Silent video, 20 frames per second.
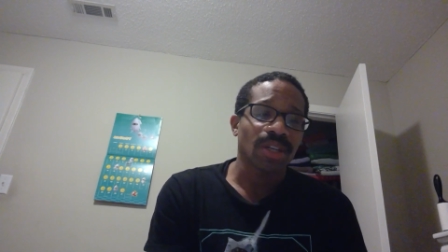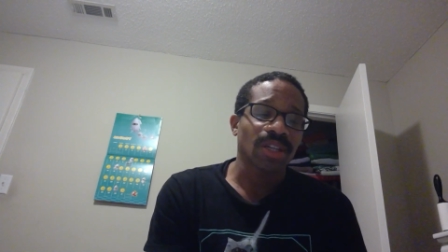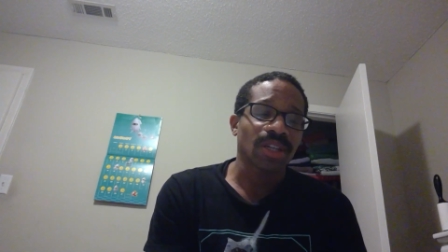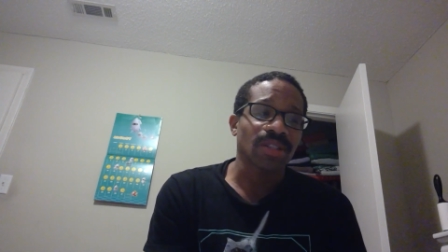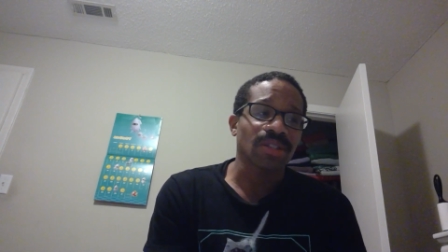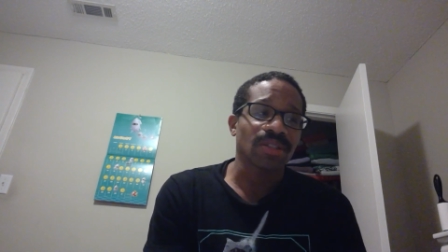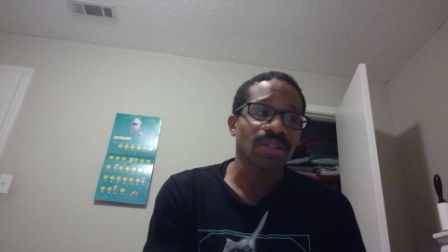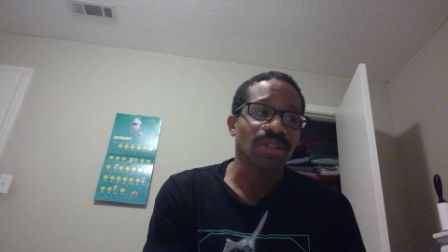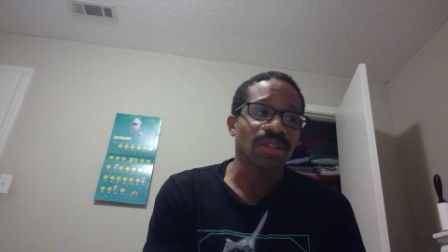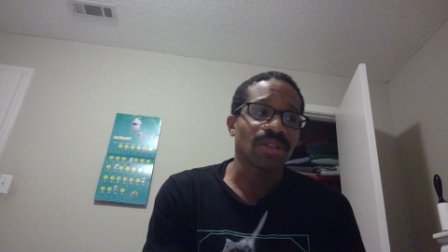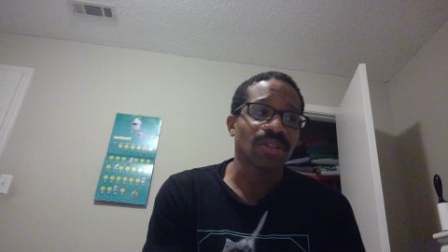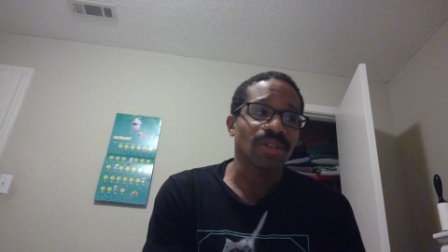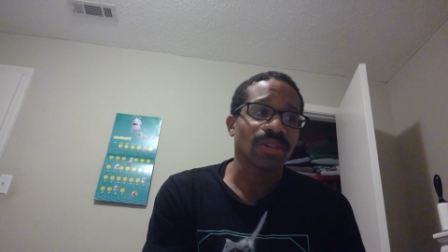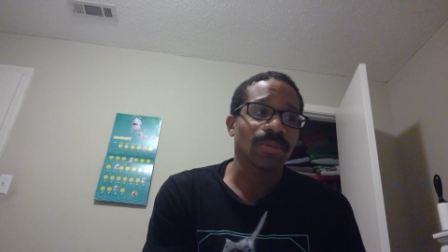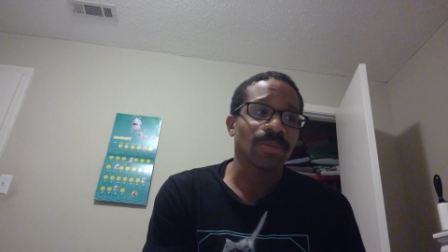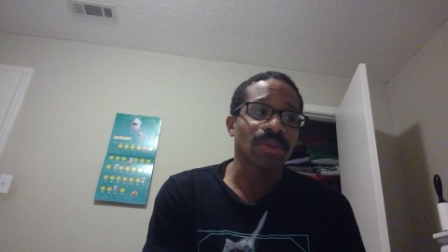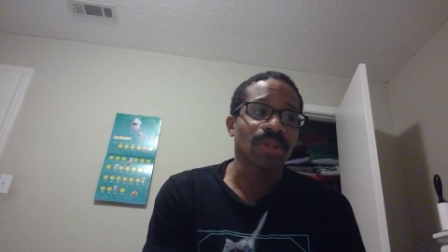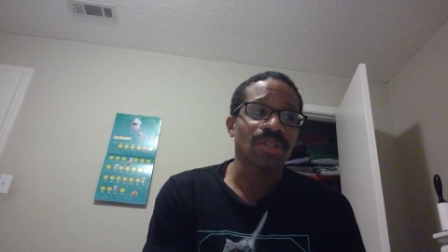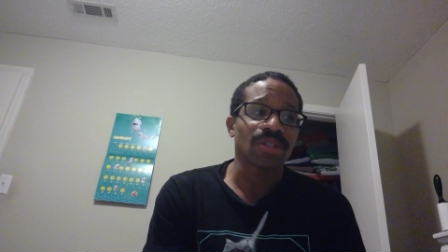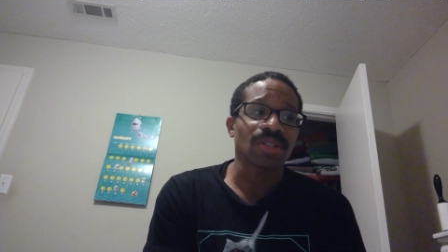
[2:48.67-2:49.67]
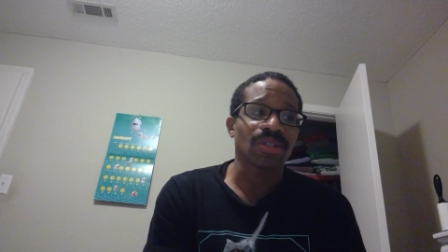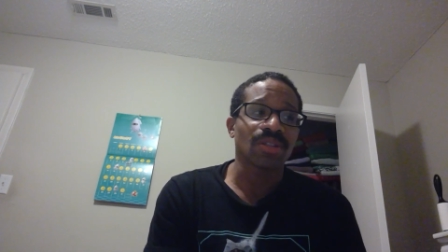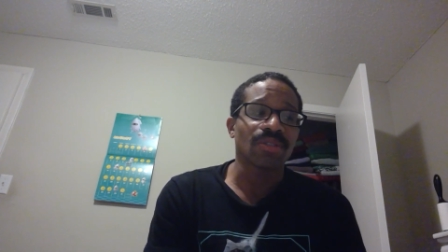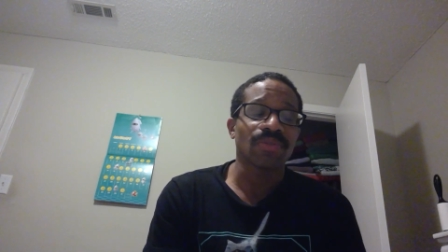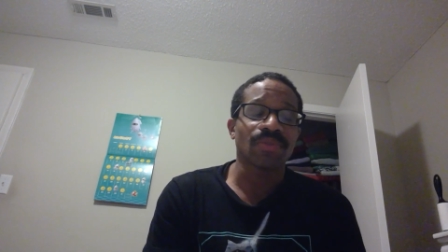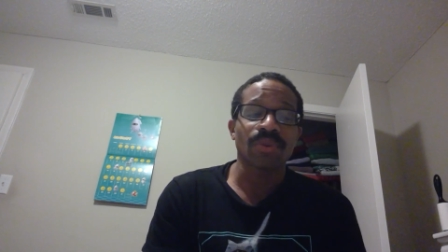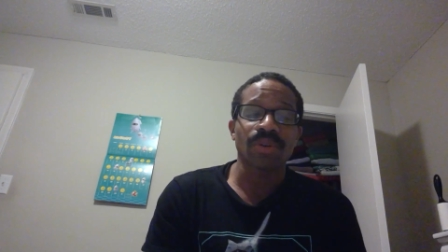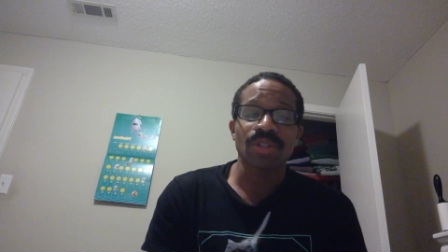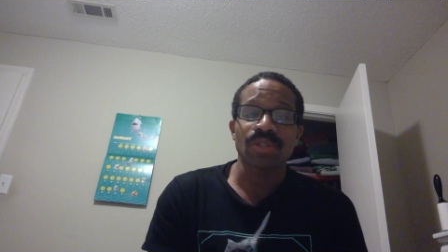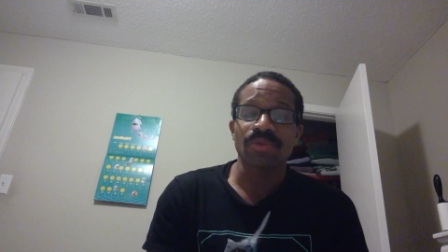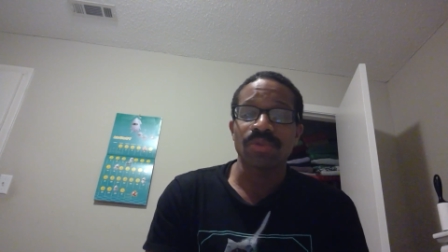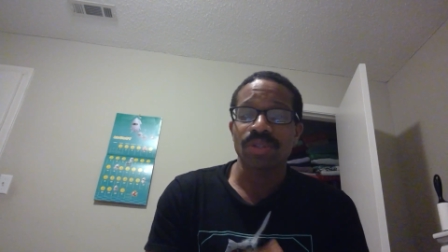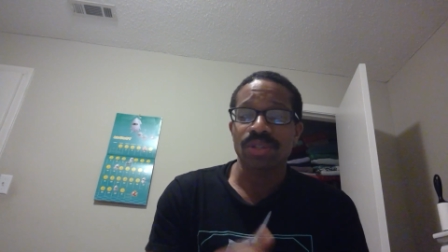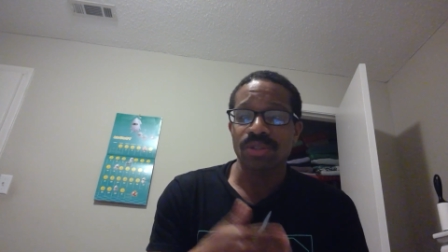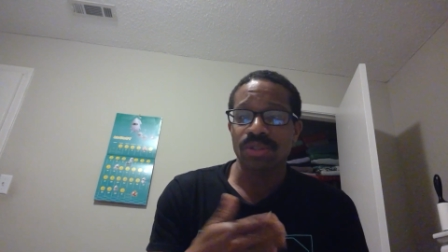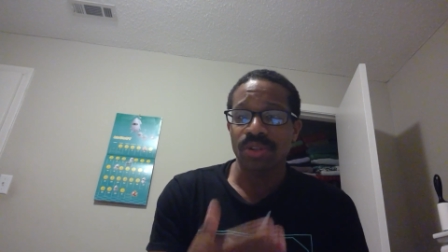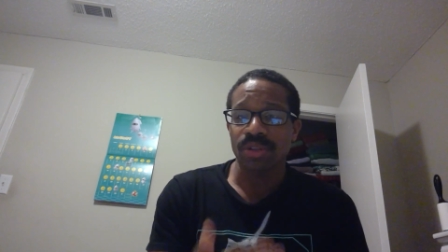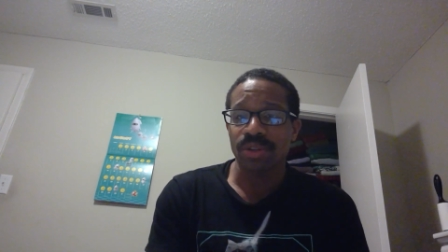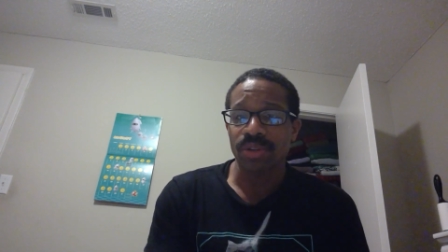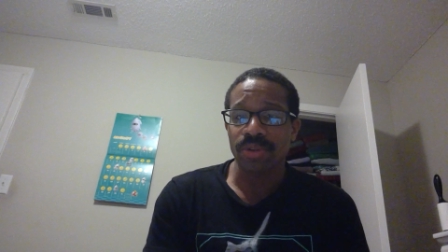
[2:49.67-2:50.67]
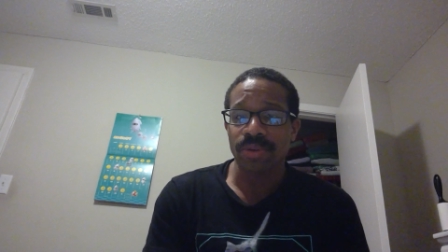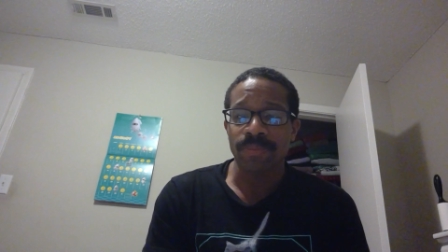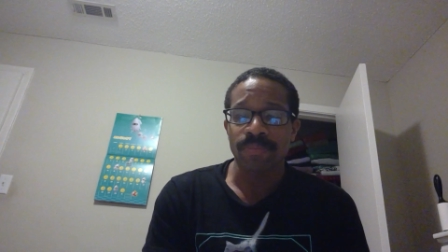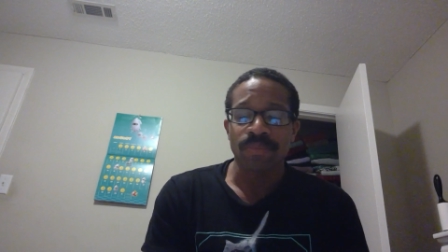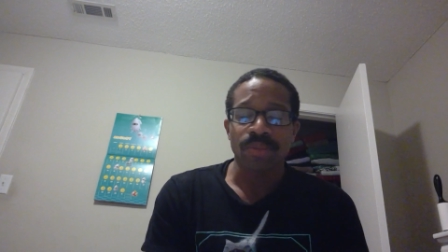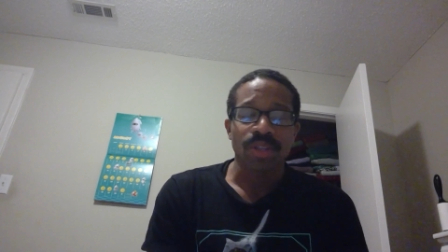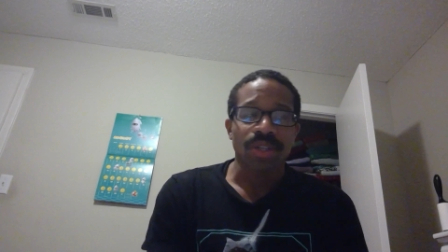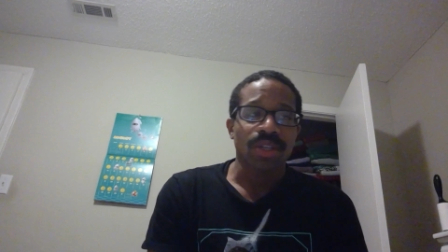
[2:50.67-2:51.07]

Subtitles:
And I think because his voice wasn't heard,